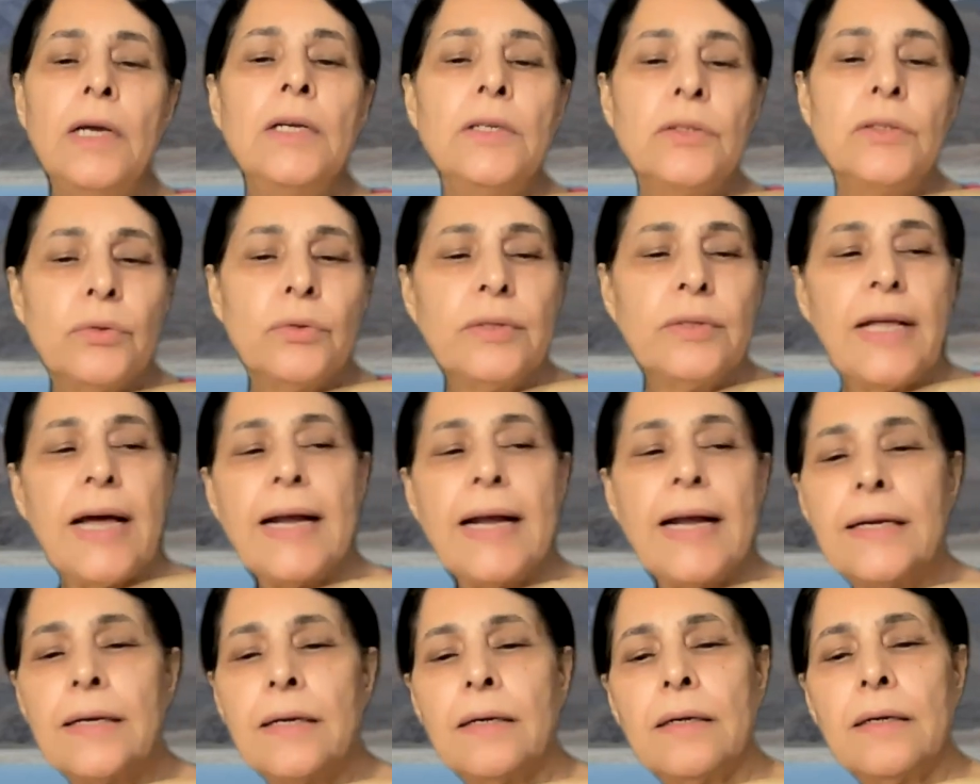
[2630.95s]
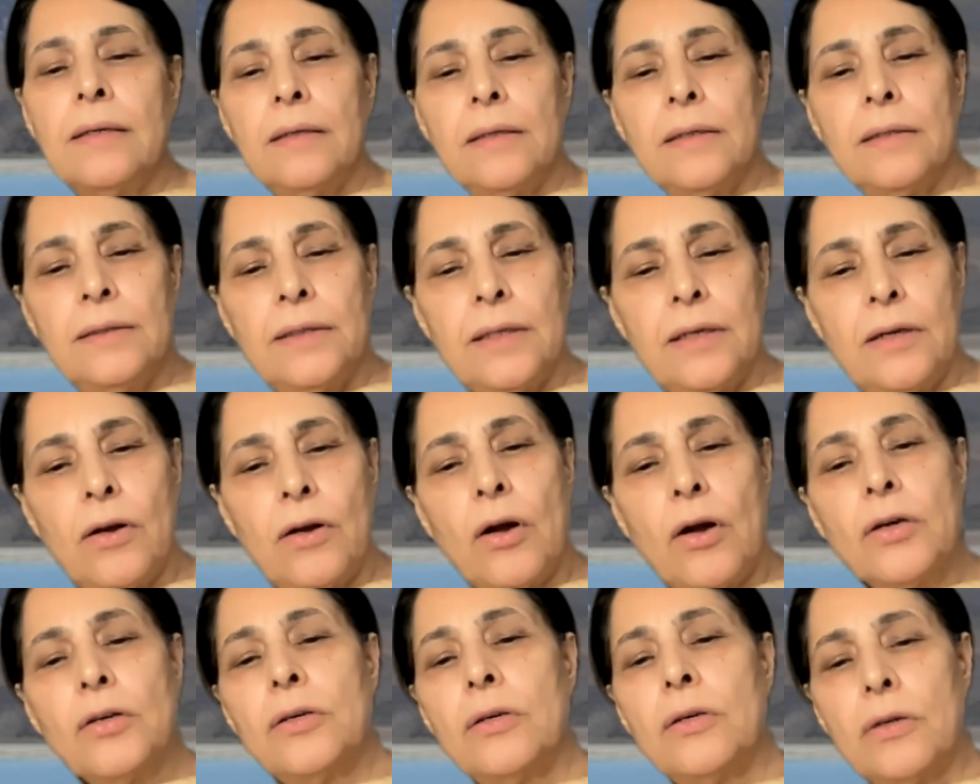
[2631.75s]
So that the
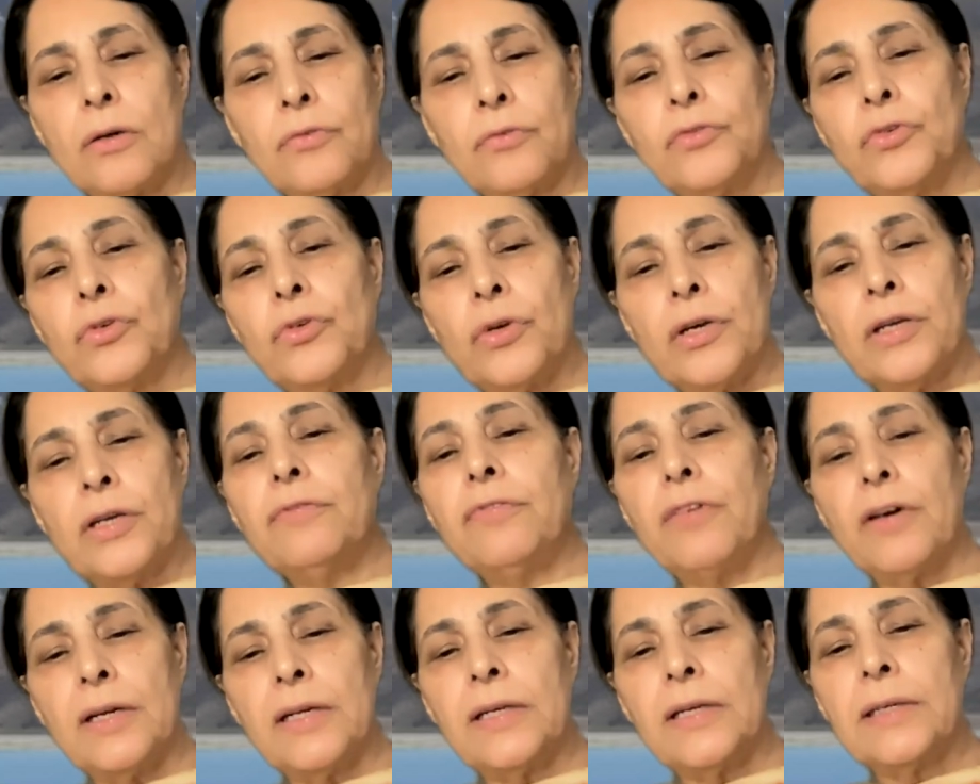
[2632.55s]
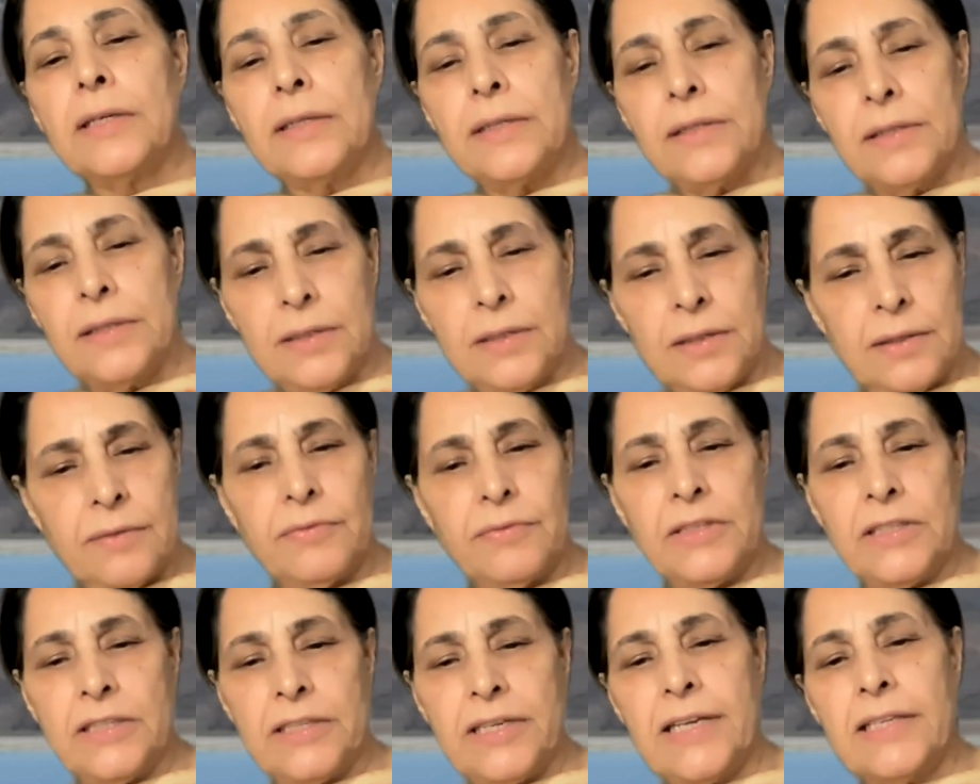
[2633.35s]
lot of growing follicles,
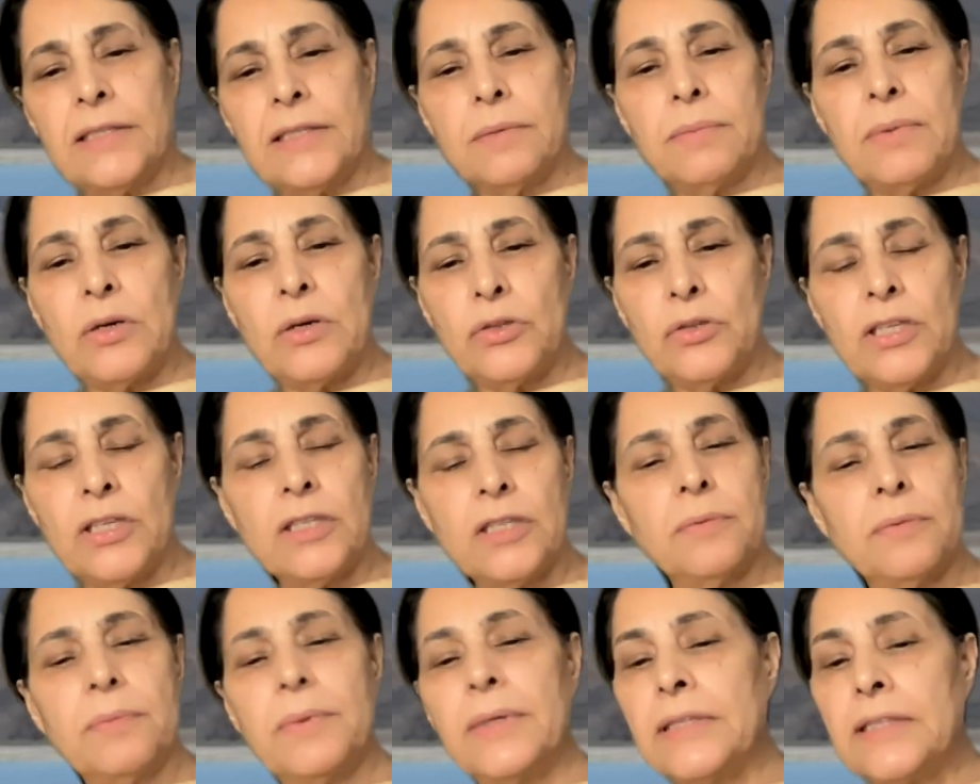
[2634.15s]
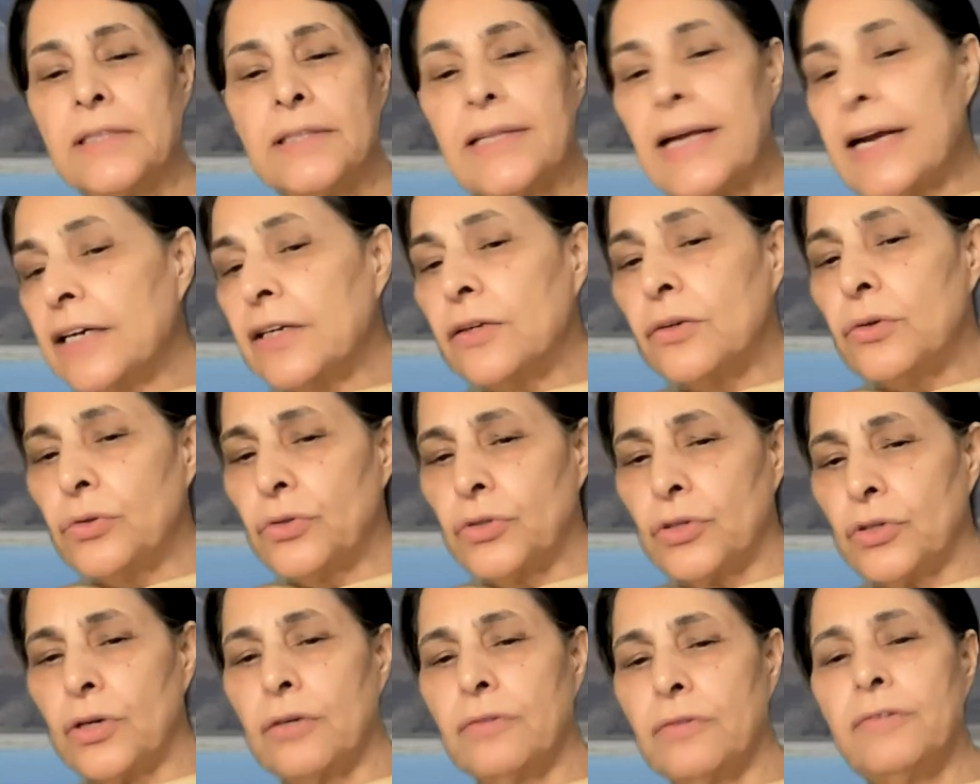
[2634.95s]
which takes about six months, that
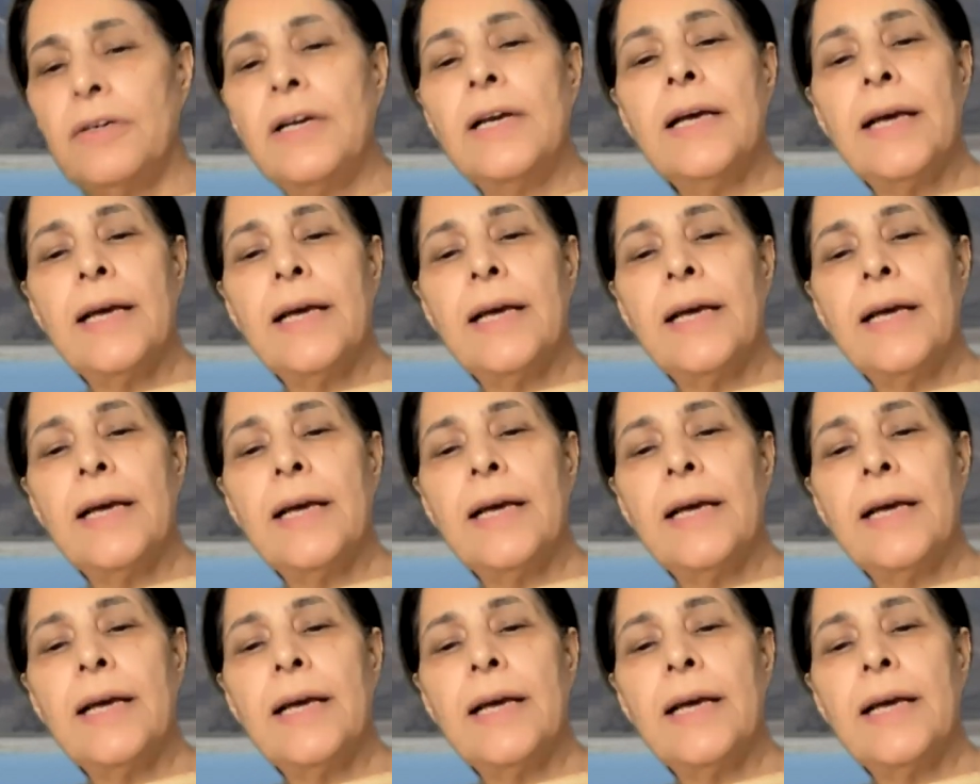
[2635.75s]
goes off,